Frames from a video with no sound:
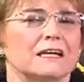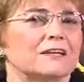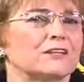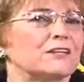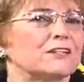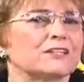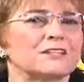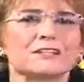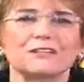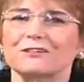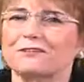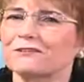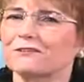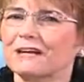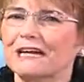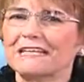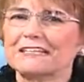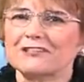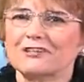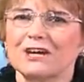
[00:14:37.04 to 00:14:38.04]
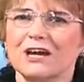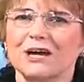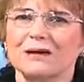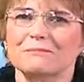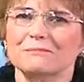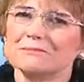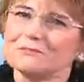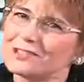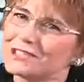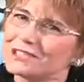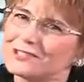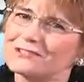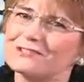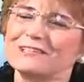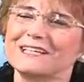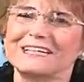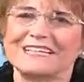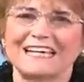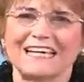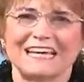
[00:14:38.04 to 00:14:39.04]
You did a great job. Just do
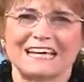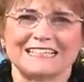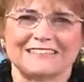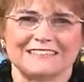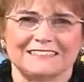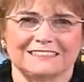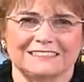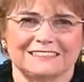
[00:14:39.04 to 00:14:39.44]
it again.